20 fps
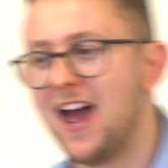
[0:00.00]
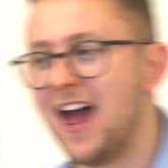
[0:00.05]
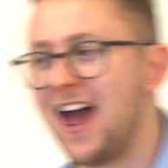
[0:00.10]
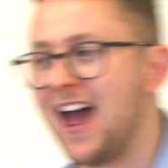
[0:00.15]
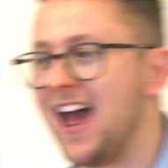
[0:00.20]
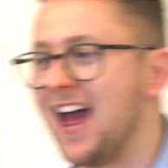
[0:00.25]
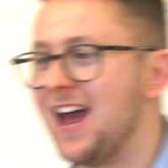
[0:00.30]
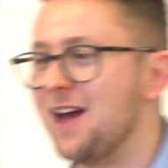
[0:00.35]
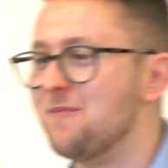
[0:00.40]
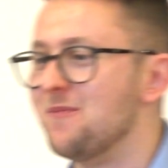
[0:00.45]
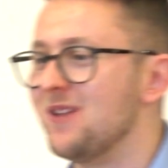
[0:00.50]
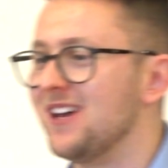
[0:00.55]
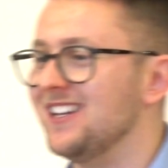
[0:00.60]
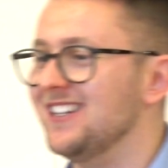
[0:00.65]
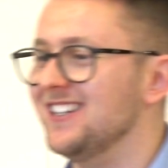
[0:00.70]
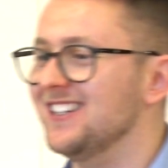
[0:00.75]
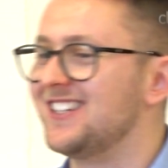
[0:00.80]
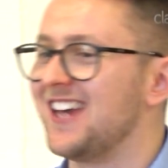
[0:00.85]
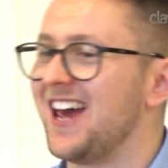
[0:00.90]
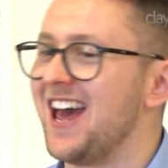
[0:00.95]
Um,
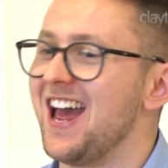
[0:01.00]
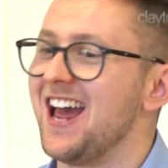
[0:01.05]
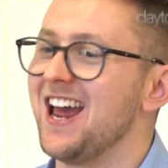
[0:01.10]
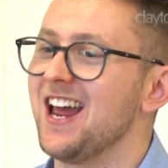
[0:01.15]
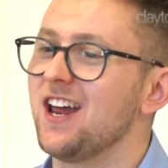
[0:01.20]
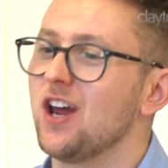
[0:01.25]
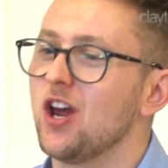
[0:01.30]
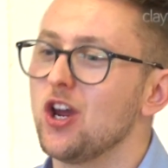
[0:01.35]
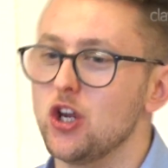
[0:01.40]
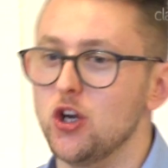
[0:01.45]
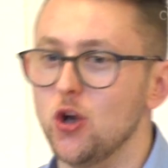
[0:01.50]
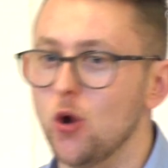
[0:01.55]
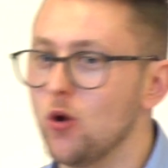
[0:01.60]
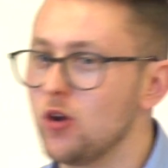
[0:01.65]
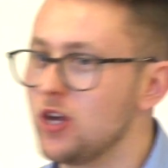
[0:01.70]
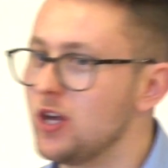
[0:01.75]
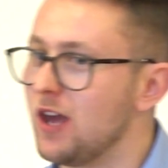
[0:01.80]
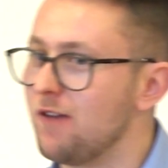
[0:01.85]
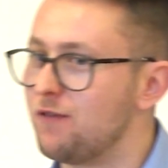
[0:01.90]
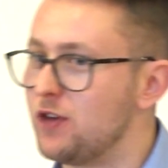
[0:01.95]
and uh, you know,
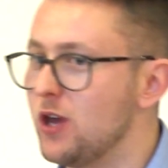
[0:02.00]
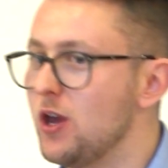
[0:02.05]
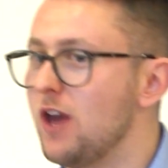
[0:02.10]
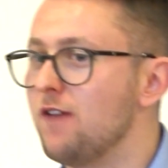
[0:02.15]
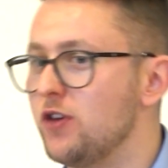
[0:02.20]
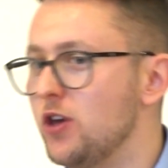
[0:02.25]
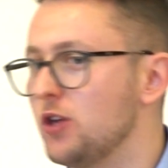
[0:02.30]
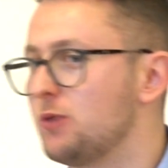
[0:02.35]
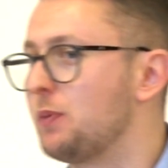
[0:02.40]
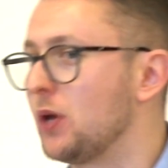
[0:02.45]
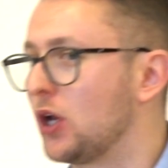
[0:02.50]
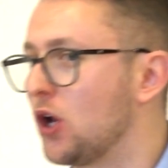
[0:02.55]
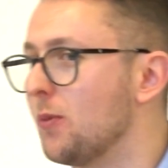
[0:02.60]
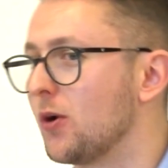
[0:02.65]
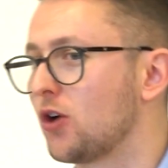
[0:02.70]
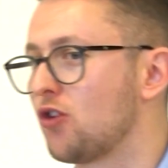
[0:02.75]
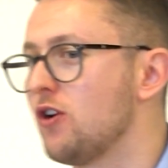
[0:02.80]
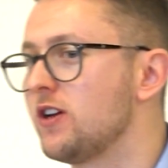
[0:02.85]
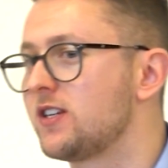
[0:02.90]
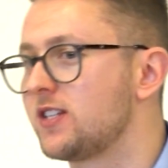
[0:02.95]
if you if you become
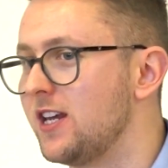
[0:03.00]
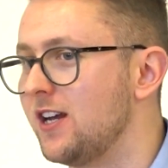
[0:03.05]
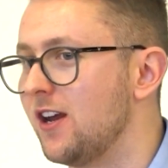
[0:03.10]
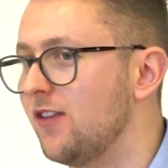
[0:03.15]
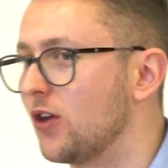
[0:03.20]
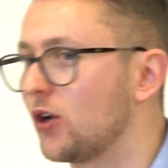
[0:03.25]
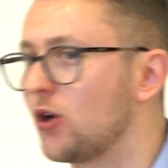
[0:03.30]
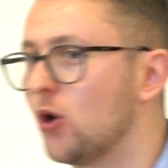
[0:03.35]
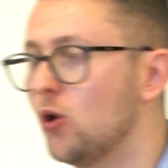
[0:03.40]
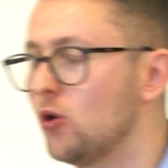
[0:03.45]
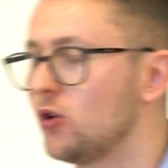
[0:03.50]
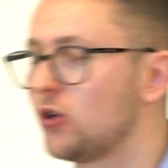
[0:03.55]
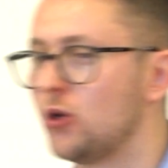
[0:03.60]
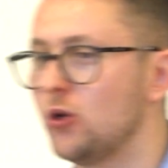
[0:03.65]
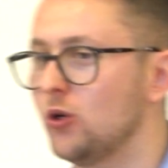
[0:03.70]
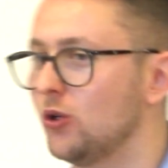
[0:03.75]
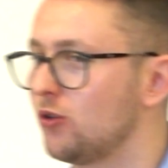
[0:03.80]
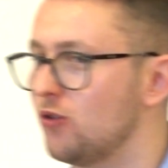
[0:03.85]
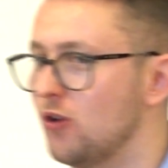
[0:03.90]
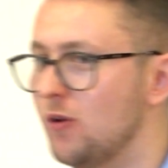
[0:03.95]
a Christian in the co
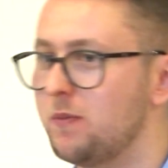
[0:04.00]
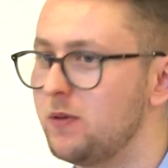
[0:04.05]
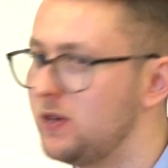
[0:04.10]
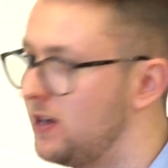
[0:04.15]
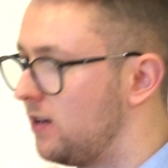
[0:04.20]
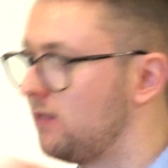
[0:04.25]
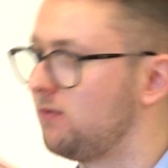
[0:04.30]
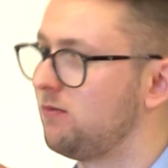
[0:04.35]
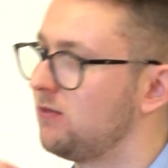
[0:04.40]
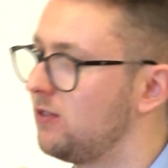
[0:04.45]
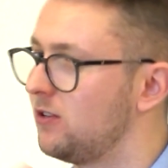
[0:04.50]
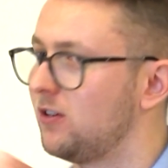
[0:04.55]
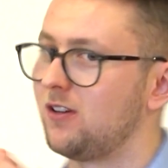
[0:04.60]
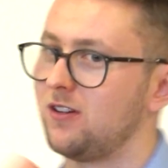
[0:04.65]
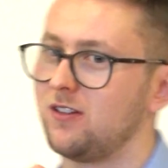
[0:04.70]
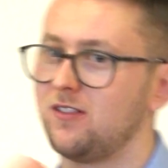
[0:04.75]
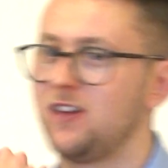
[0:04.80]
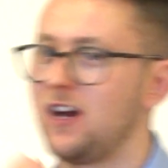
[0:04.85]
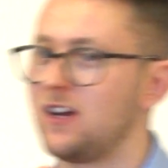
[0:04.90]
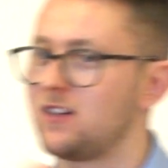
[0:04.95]
cool group, you, you
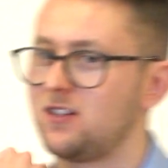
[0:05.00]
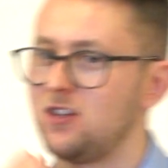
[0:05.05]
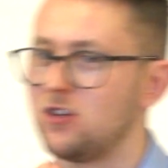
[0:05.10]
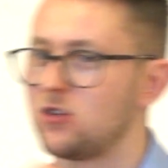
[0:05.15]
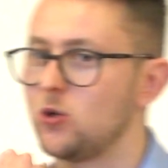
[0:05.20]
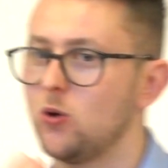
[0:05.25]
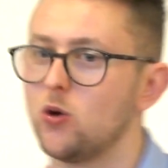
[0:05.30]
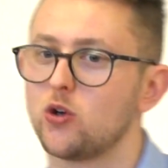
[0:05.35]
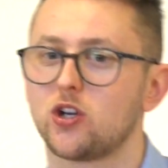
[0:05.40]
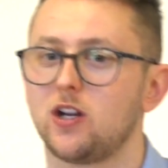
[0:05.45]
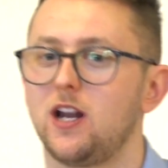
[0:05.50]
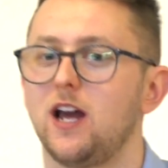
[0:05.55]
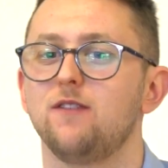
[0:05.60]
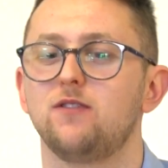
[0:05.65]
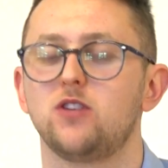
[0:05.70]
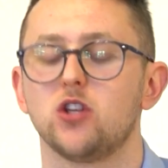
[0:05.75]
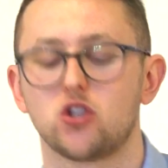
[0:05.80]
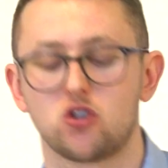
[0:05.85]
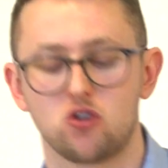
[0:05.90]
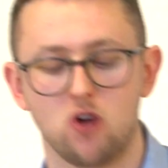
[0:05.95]
know that's your social
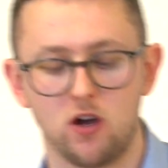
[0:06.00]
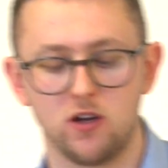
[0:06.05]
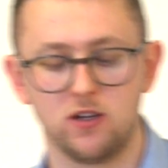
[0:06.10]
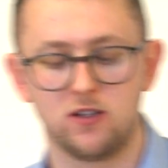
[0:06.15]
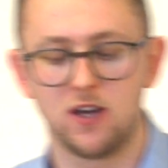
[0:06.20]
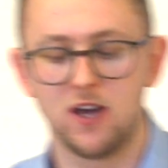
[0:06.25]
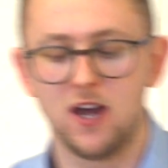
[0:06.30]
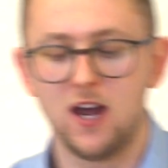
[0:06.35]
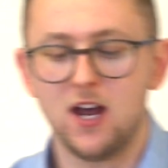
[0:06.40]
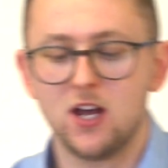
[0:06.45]
life destroyed.